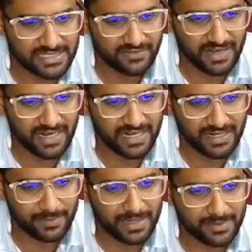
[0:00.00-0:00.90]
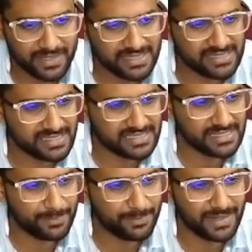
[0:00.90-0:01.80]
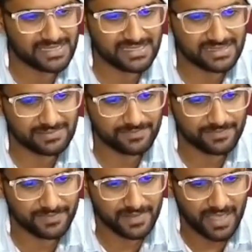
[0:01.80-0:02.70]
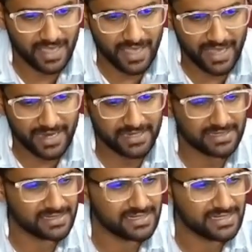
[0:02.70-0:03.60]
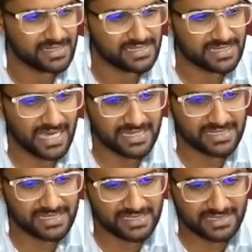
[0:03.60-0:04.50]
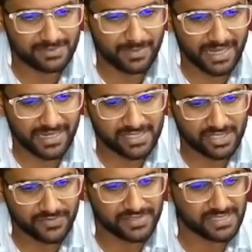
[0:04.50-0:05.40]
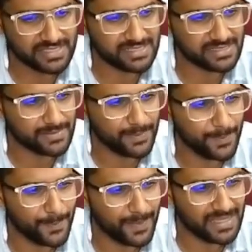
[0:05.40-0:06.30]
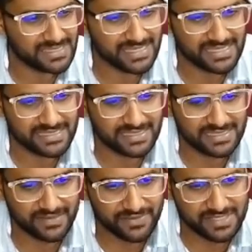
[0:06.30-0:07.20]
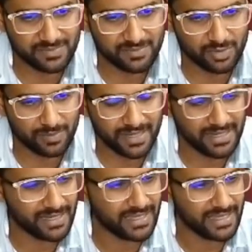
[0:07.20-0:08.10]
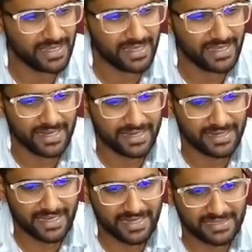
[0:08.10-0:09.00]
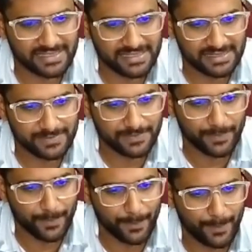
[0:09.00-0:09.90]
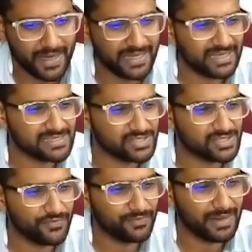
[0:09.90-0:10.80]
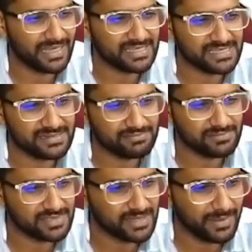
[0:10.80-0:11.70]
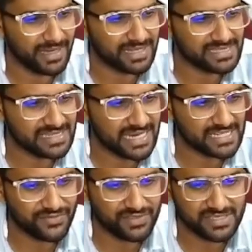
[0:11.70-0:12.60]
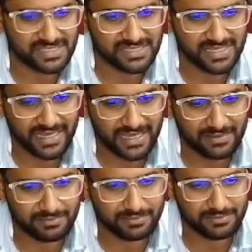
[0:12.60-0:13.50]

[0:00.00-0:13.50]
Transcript: divided by means it's a plus. 8 star says that minus of 6, plus says that divisible by 90, minus of minus, see minus stands for again.